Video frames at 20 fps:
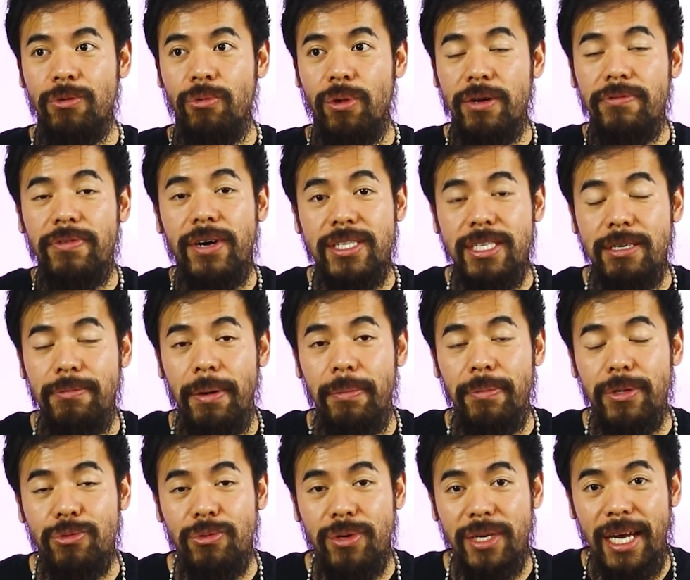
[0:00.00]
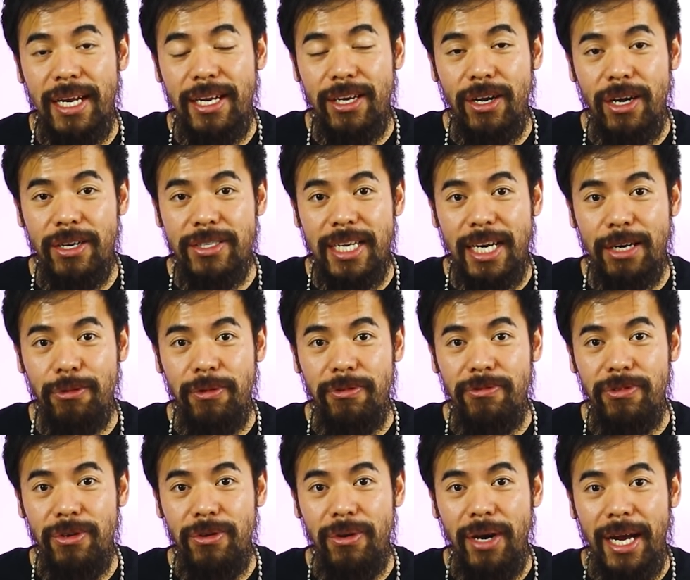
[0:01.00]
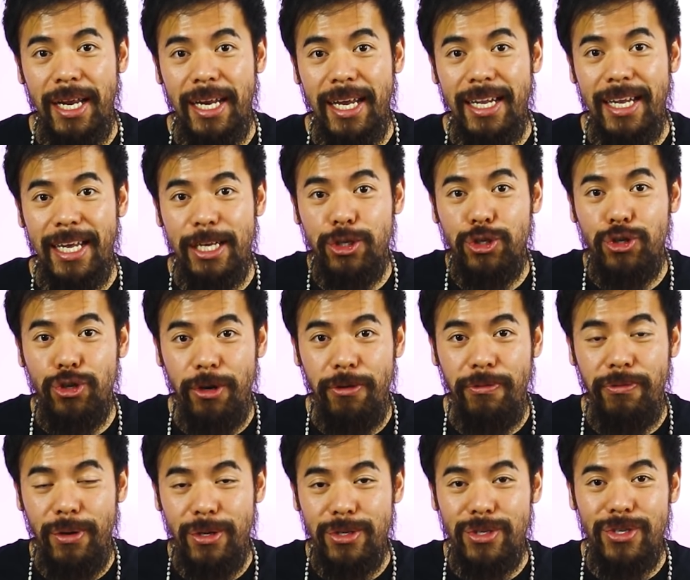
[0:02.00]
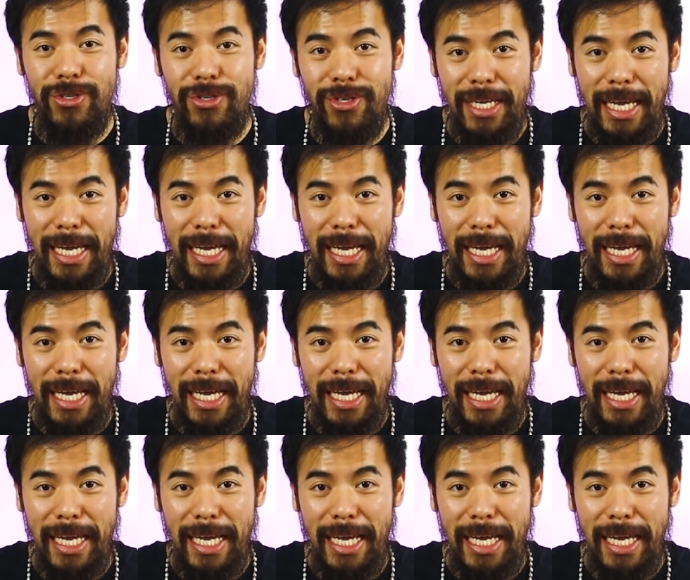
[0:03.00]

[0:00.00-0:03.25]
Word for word: one of our team members will get in contact with you and then let's join forces,